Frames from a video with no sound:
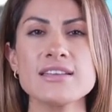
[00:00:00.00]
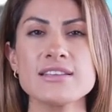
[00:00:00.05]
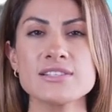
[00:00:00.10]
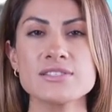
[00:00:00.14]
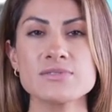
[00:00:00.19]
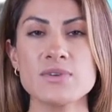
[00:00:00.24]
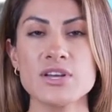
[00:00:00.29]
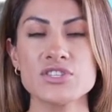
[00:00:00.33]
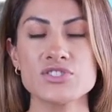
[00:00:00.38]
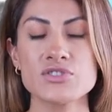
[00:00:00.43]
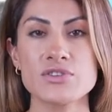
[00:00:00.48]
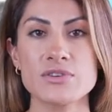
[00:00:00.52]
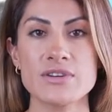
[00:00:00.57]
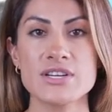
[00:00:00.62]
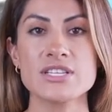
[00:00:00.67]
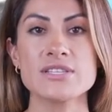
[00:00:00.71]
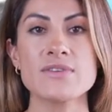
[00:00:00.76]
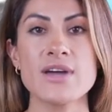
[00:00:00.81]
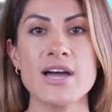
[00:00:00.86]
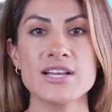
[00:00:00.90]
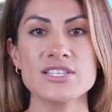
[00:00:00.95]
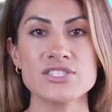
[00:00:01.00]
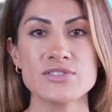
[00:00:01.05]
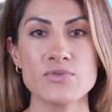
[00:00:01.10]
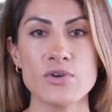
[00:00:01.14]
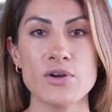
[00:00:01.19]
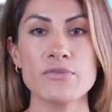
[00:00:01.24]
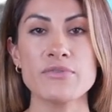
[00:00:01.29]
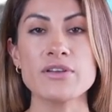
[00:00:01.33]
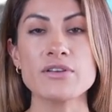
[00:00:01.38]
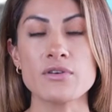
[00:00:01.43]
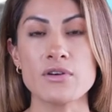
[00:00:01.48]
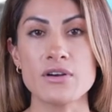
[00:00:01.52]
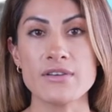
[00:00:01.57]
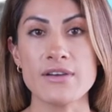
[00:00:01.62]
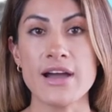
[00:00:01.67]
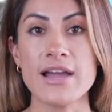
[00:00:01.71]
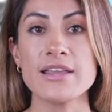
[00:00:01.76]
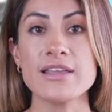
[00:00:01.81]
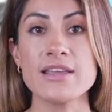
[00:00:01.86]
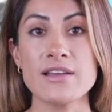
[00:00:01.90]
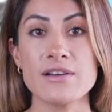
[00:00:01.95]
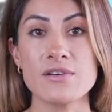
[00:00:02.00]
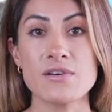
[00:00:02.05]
as much food as possible before finding a